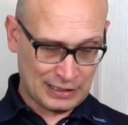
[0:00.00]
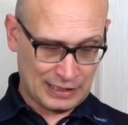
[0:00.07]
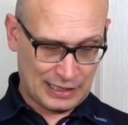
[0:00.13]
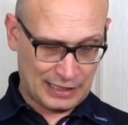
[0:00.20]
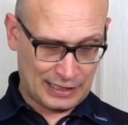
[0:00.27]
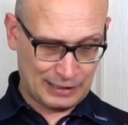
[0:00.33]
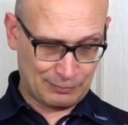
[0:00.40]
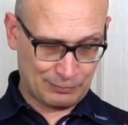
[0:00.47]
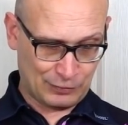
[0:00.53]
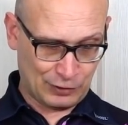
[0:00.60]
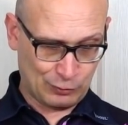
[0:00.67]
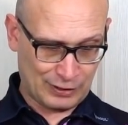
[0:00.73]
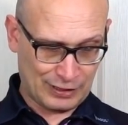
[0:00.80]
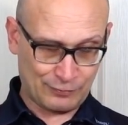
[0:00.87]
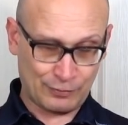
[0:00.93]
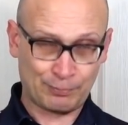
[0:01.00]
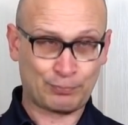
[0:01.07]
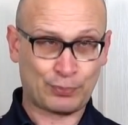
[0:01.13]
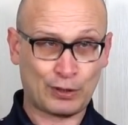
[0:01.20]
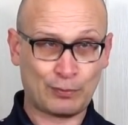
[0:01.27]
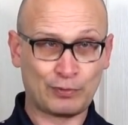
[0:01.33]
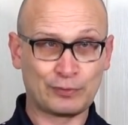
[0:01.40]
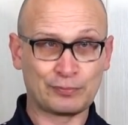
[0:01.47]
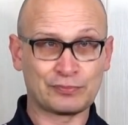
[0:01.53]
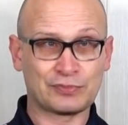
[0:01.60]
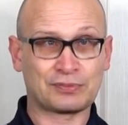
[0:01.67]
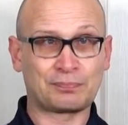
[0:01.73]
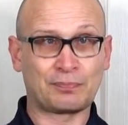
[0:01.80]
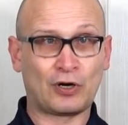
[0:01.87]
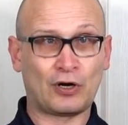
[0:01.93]
who are having
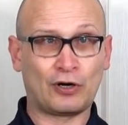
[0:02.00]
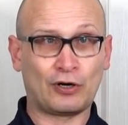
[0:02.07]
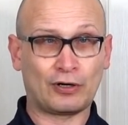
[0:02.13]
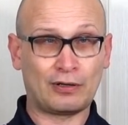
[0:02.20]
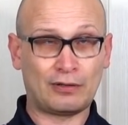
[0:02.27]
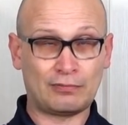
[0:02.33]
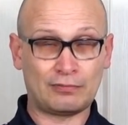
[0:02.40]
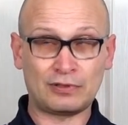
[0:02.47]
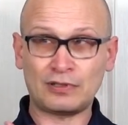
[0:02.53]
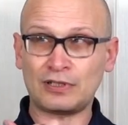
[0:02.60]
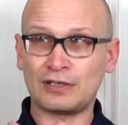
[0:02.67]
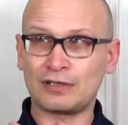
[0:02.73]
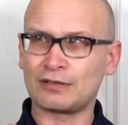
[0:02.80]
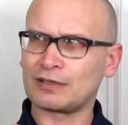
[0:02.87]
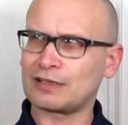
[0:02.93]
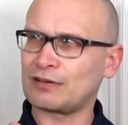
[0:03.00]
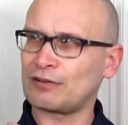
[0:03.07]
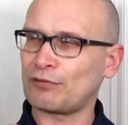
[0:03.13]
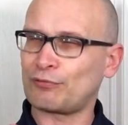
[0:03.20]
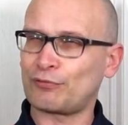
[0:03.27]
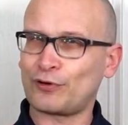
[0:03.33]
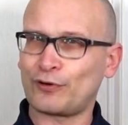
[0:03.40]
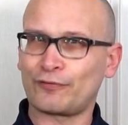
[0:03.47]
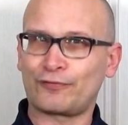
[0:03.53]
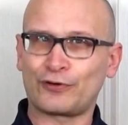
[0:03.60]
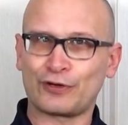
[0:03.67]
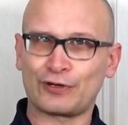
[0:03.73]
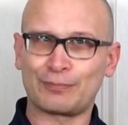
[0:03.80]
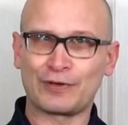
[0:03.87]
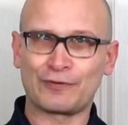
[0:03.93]
problems, got a
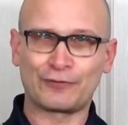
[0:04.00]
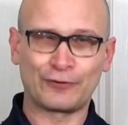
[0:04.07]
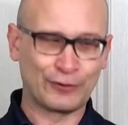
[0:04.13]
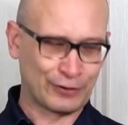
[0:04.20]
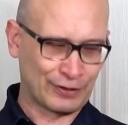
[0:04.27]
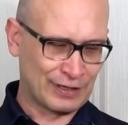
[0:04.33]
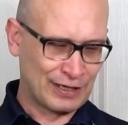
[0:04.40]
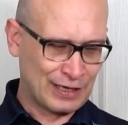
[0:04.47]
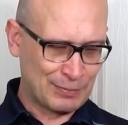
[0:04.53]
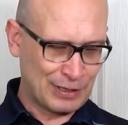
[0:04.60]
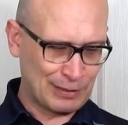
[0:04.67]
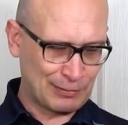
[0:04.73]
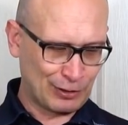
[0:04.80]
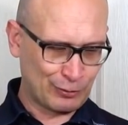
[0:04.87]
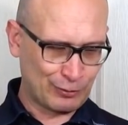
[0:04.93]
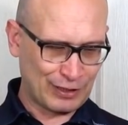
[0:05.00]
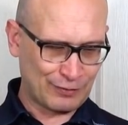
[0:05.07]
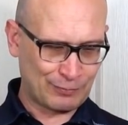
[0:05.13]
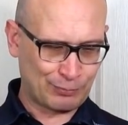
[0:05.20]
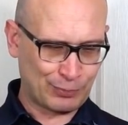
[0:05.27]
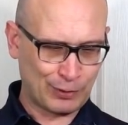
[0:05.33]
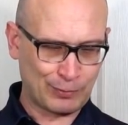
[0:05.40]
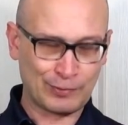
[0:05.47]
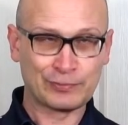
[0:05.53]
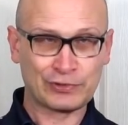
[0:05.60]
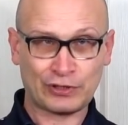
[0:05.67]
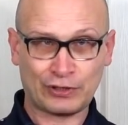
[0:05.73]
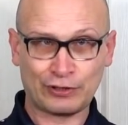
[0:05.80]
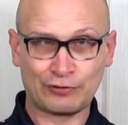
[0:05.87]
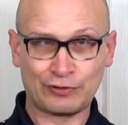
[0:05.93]
frog in my throat, people who are having problems
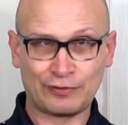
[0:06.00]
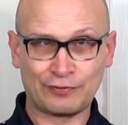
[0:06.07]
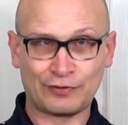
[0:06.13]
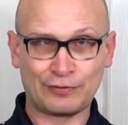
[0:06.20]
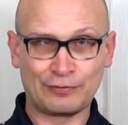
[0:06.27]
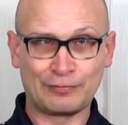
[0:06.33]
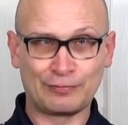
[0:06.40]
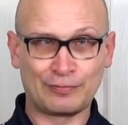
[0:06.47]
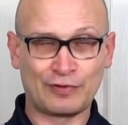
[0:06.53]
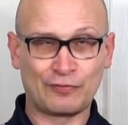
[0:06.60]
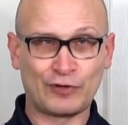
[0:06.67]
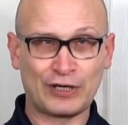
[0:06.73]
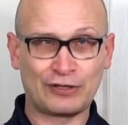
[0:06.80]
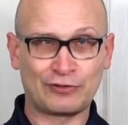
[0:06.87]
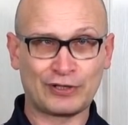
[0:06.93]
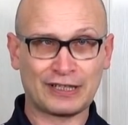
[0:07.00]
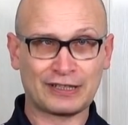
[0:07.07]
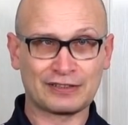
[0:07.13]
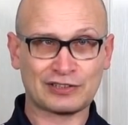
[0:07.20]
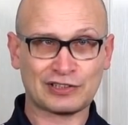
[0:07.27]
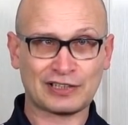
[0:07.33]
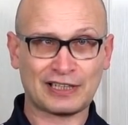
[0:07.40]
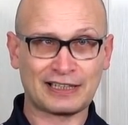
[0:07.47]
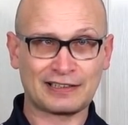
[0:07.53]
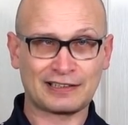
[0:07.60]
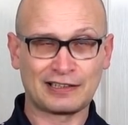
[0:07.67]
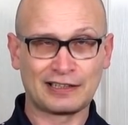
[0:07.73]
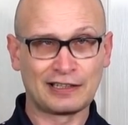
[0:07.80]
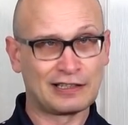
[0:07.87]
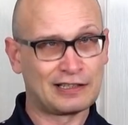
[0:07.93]
ordering from Red Dragon's site,
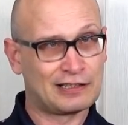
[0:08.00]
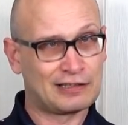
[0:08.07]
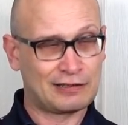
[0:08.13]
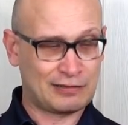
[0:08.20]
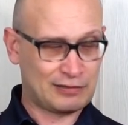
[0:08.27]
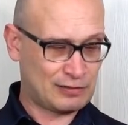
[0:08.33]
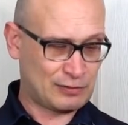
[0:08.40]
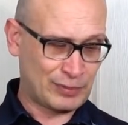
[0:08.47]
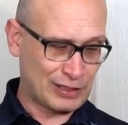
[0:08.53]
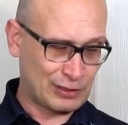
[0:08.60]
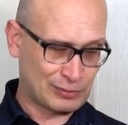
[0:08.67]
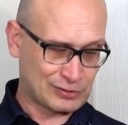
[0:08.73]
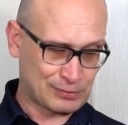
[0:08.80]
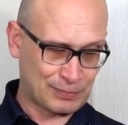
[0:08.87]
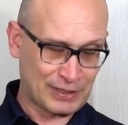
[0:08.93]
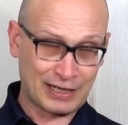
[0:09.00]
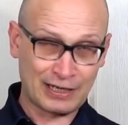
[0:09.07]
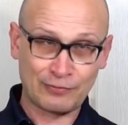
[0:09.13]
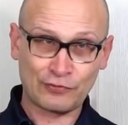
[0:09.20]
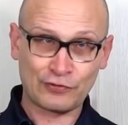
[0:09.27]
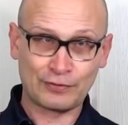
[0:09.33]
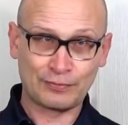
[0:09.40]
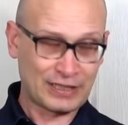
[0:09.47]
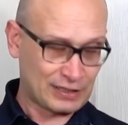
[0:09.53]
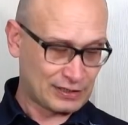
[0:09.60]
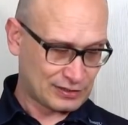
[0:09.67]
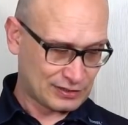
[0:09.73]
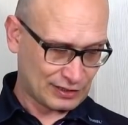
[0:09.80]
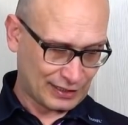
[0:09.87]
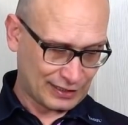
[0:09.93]
you'd be able to buy them from
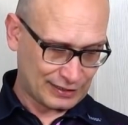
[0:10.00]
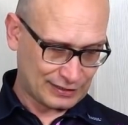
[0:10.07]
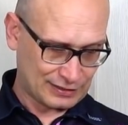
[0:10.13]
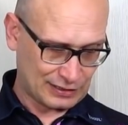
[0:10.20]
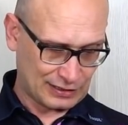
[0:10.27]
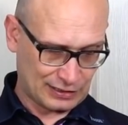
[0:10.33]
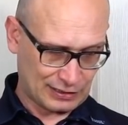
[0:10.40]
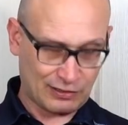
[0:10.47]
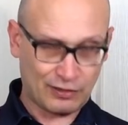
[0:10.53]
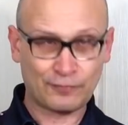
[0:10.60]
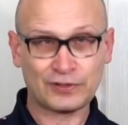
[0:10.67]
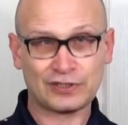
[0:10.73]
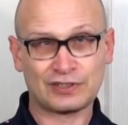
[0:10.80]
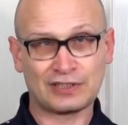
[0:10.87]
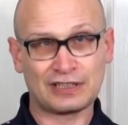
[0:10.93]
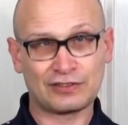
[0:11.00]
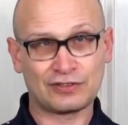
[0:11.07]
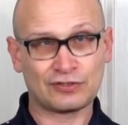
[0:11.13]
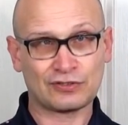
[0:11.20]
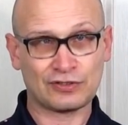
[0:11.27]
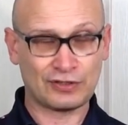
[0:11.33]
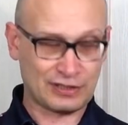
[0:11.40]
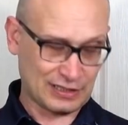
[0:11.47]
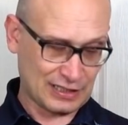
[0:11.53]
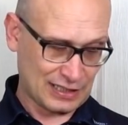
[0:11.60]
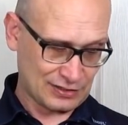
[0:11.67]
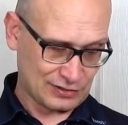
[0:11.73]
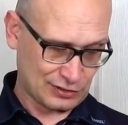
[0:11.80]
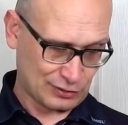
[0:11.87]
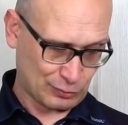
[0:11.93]
his site. And obviously he does other
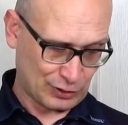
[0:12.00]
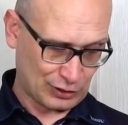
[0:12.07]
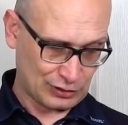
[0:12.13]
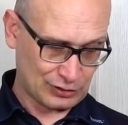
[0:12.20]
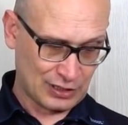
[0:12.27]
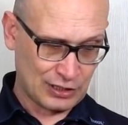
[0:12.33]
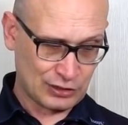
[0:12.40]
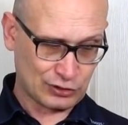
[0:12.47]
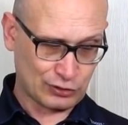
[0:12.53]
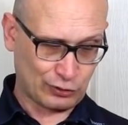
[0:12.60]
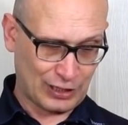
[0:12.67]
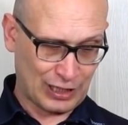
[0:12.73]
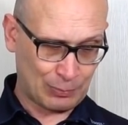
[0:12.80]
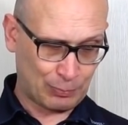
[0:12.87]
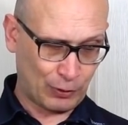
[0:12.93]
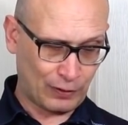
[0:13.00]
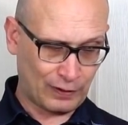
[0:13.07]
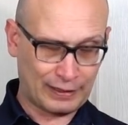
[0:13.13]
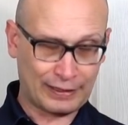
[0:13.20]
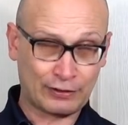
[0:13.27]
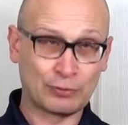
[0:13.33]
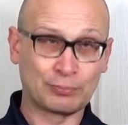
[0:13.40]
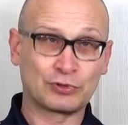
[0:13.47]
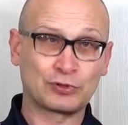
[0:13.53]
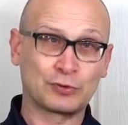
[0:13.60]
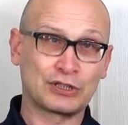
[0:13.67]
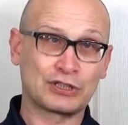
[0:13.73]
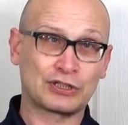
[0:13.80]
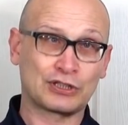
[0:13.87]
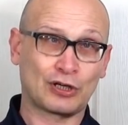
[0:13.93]
darts as well, so I'll put a link up to
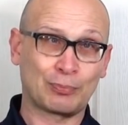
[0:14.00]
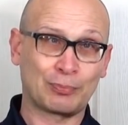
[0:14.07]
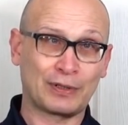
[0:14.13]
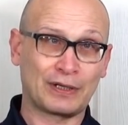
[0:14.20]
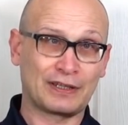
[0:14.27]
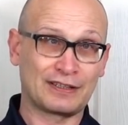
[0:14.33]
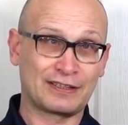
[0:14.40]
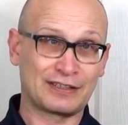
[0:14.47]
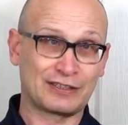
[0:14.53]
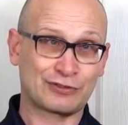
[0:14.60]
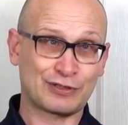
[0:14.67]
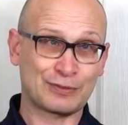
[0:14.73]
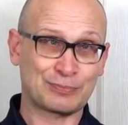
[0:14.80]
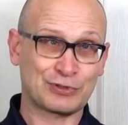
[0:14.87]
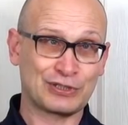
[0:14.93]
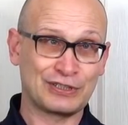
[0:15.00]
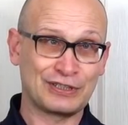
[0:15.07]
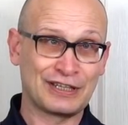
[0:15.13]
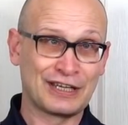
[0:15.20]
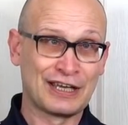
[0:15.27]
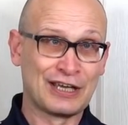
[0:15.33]
his shop in the description.